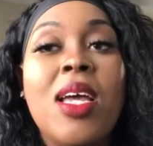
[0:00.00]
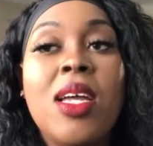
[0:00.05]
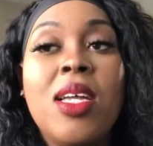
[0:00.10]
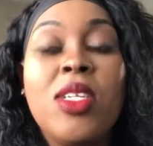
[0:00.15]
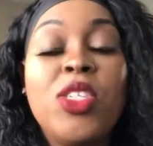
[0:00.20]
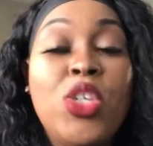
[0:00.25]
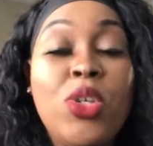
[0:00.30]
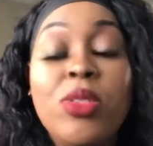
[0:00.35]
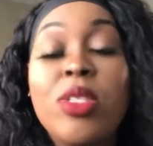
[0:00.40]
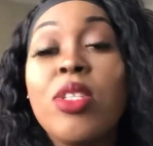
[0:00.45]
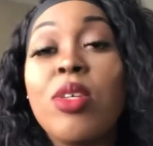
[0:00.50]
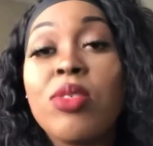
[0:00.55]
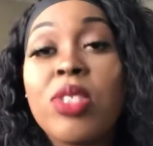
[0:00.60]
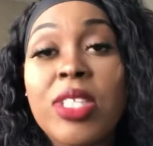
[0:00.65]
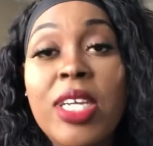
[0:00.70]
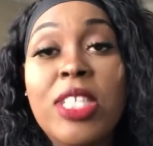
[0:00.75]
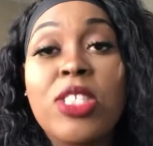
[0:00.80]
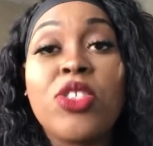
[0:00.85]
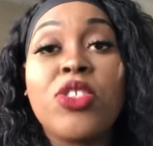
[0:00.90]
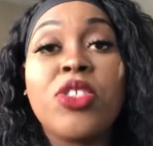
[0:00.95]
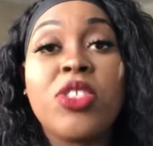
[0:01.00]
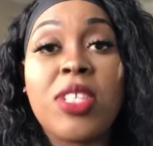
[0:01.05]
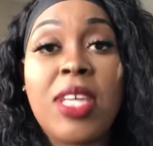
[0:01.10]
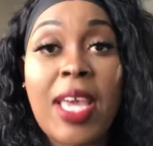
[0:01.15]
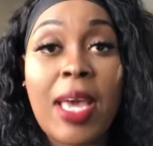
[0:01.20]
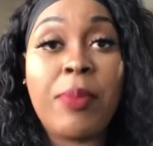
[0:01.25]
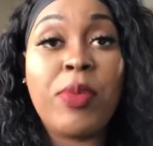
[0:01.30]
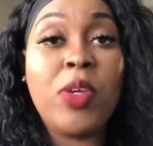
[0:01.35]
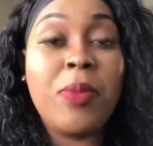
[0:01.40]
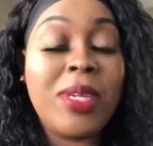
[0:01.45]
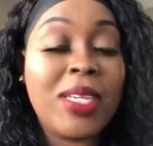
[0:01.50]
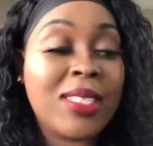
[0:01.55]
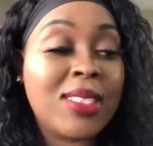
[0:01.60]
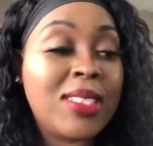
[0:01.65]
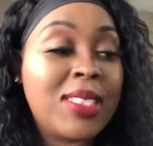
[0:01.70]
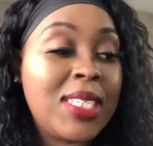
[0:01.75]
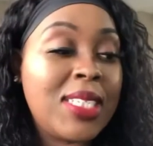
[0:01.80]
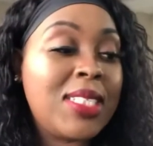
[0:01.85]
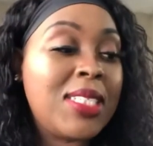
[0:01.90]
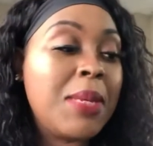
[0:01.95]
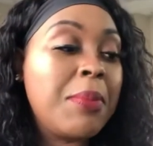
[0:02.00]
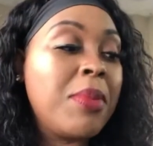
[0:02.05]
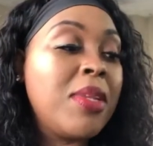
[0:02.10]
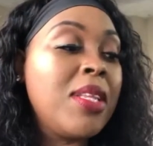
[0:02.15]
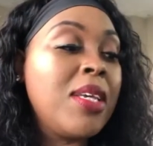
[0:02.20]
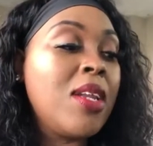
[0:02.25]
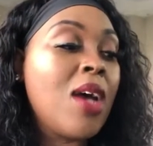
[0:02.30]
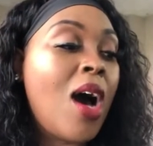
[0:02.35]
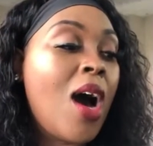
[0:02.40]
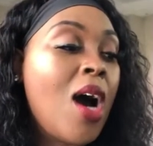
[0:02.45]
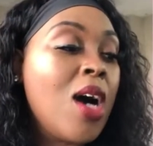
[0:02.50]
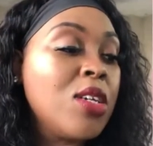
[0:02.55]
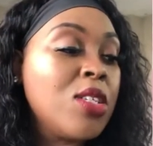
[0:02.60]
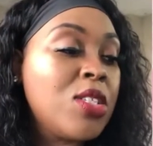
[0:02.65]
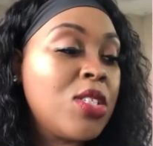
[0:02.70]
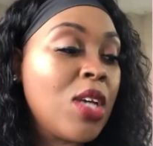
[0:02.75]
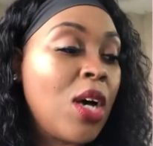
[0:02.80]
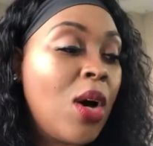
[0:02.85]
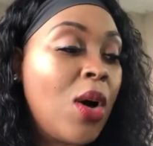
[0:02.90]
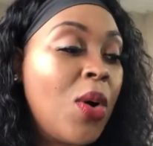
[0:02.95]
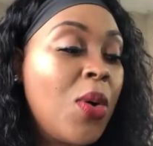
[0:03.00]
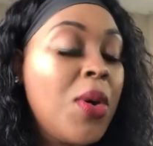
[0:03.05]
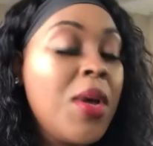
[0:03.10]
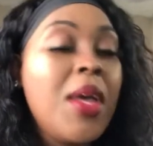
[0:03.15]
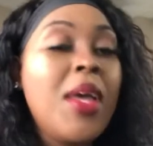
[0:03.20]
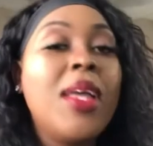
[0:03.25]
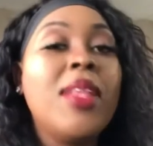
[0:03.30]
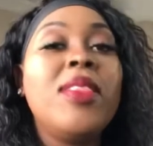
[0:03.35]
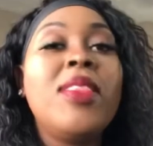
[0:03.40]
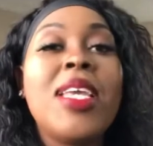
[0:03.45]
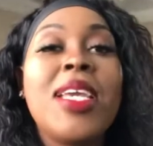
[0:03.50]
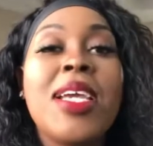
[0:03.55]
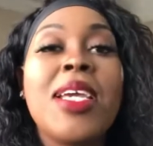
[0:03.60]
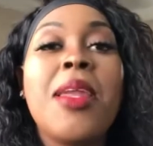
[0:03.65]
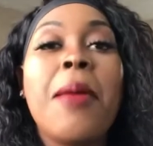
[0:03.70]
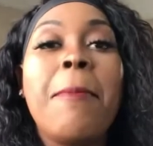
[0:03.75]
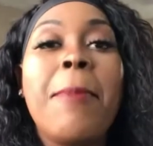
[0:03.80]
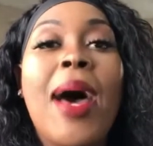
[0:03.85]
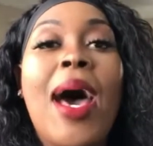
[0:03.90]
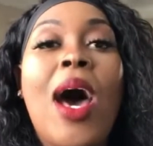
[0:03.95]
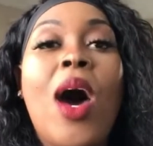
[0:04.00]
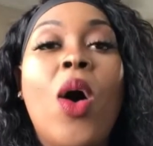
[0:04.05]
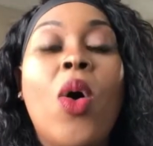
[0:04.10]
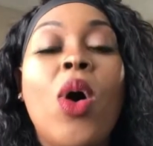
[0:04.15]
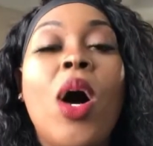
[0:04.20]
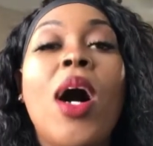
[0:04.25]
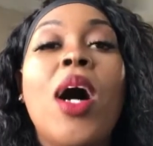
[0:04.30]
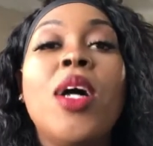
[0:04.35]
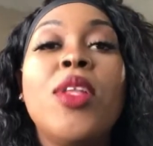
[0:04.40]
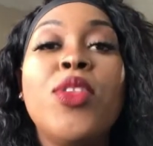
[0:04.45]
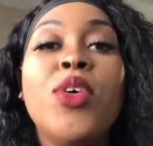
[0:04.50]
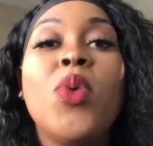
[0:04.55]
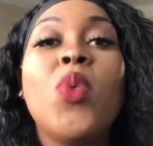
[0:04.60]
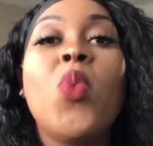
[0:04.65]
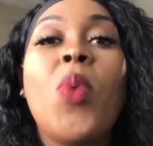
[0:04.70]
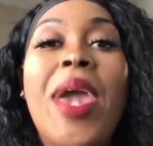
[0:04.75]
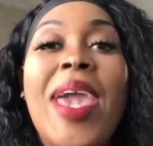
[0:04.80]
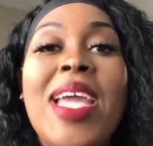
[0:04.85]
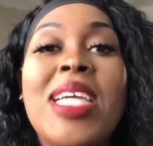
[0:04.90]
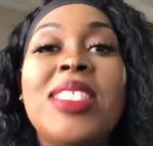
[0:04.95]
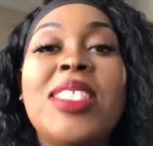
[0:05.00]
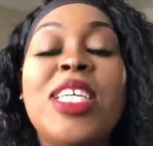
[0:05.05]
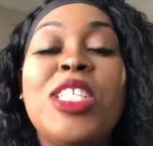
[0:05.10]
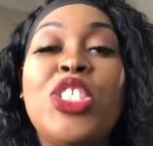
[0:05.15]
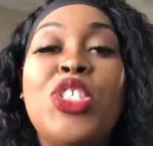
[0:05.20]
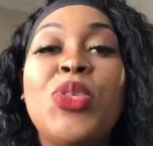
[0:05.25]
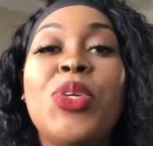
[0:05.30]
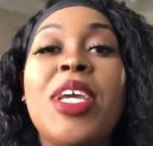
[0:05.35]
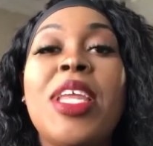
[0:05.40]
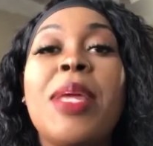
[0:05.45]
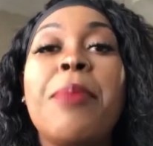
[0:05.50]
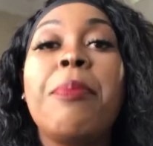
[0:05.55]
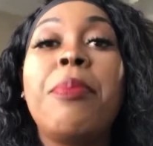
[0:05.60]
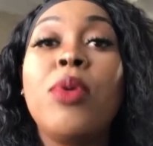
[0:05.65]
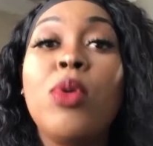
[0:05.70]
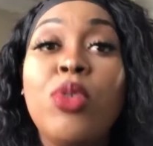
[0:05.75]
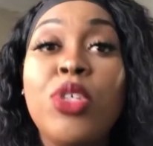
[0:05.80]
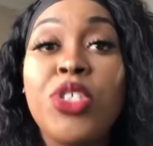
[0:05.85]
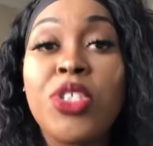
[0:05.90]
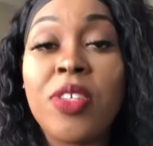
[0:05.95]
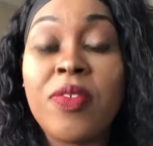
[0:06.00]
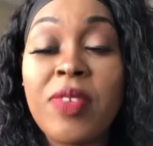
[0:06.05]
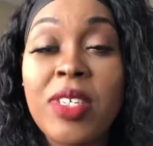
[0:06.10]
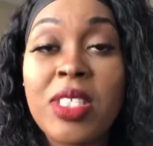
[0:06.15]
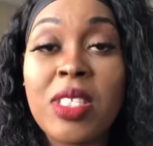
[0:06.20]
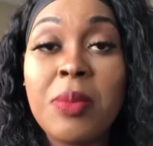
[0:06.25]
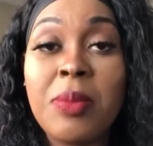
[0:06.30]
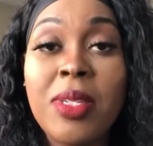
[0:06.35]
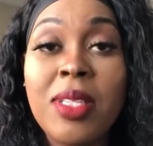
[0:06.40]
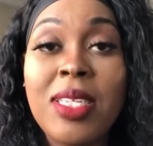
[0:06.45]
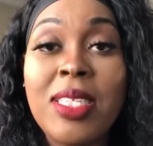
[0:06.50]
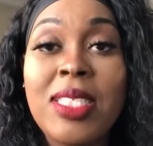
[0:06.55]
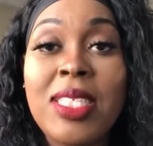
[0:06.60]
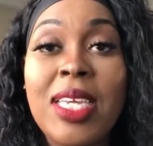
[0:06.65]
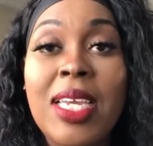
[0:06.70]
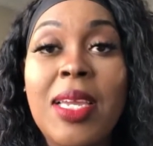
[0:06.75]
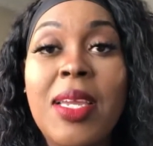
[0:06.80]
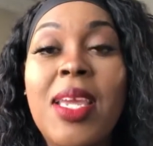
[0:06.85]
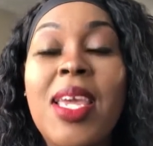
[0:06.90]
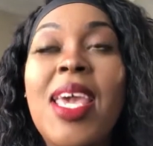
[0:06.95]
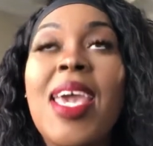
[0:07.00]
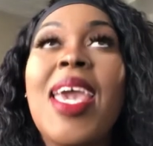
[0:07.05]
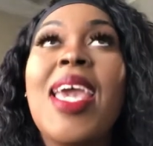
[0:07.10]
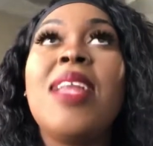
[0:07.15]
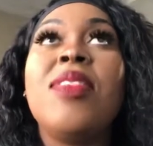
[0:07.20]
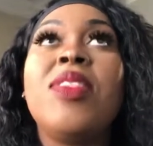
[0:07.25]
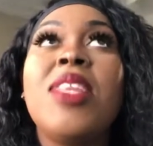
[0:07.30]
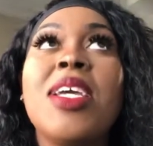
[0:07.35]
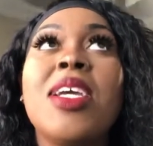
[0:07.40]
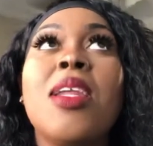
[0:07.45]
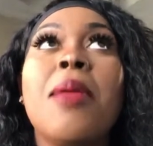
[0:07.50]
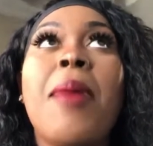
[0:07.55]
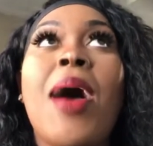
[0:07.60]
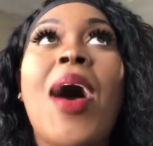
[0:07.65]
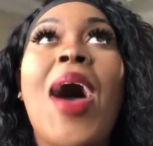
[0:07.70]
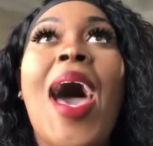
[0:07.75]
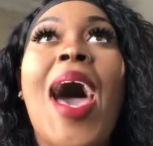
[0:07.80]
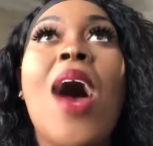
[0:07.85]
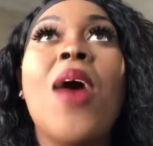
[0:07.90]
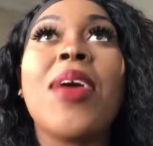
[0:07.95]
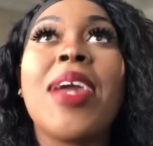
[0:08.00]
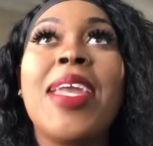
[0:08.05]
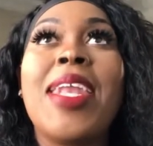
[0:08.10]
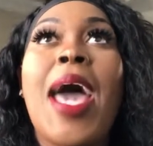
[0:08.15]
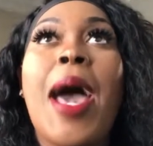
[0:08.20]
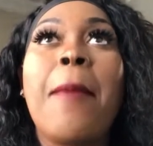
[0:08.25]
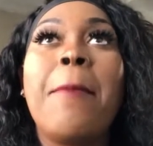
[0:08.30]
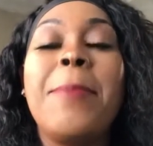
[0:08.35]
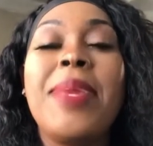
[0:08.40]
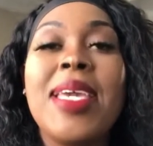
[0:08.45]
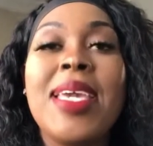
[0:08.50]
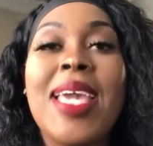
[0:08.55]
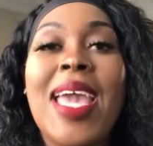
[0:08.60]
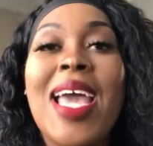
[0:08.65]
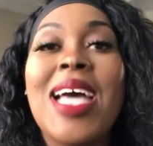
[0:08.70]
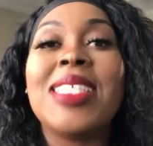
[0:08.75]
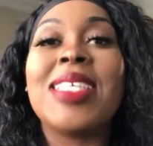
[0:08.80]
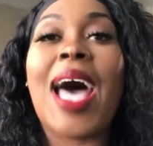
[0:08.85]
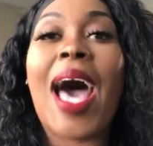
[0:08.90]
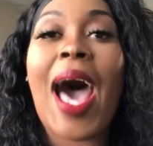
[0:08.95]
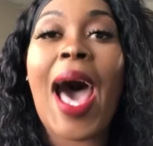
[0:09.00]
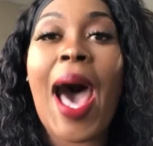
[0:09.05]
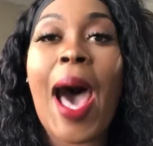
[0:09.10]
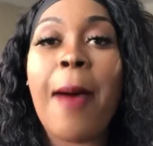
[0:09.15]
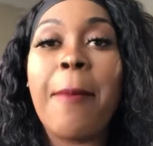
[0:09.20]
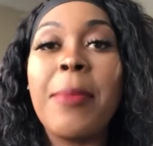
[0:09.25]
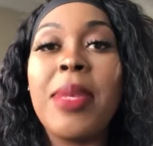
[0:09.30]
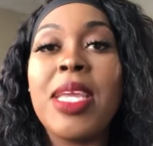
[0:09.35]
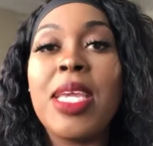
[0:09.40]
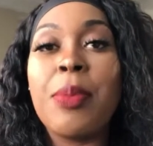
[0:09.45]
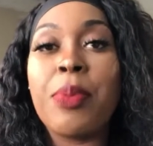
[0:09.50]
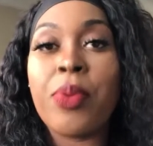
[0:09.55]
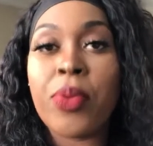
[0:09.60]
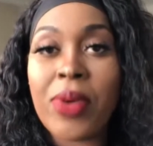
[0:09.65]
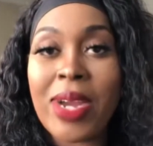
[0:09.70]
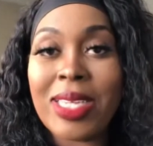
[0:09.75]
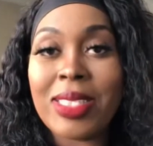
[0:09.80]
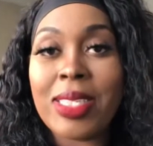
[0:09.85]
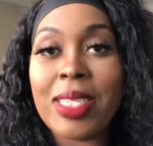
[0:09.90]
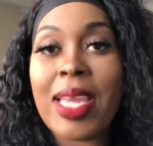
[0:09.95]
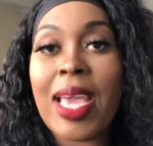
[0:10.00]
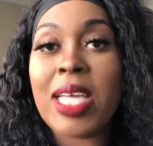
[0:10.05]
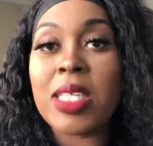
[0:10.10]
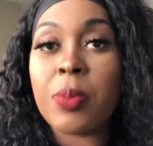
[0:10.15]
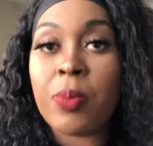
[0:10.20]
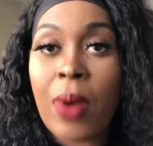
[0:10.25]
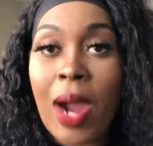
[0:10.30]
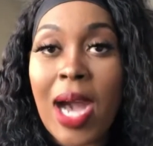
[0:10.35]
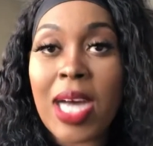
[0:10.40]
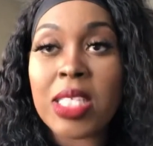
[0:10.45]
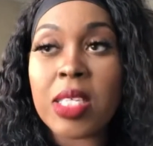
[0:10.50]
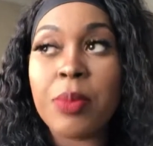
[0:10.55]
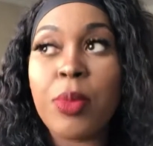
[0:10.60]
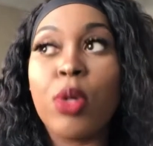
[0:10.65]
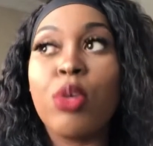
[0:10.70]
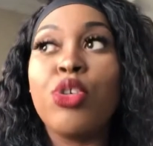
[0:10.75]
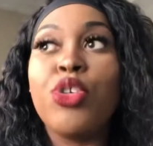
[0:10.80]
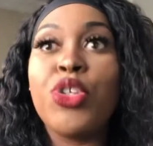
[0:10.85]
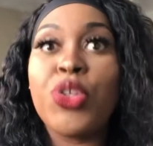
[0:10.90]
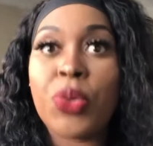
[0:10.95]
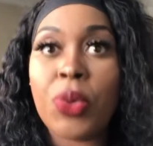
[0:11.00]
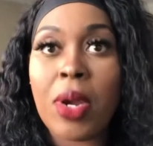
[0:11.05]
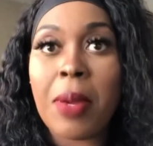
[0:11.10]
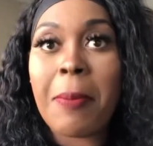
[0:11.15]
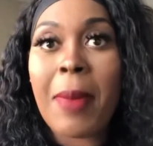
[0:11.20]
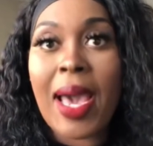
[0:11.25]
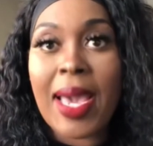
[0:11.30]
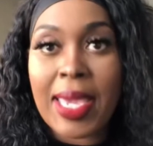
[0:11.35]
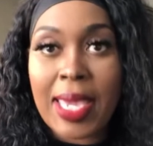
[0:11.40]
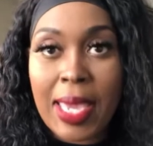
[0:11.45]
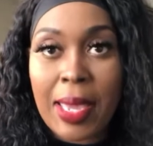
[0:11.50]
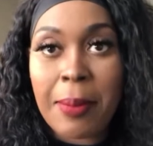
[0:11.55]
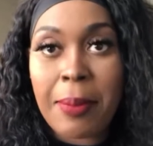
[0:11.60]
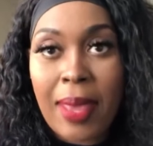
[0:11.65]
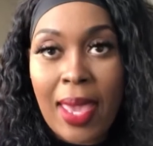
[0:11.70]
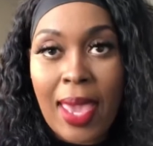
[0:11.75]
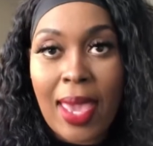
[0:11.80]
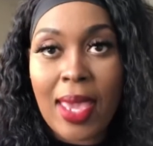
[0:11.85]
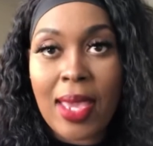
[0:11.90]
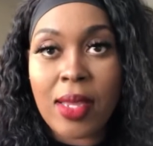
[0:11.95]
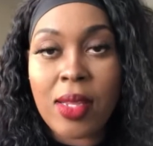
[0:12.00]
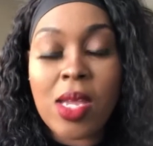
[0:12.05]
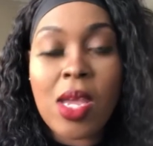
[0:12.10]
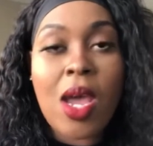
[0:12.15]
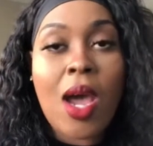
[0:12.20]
using those schedulers to help you be consistent, but then also thinking about other ways that you can boost your visibility, and thinking about how can I be as omnipresent as possible during my campaign.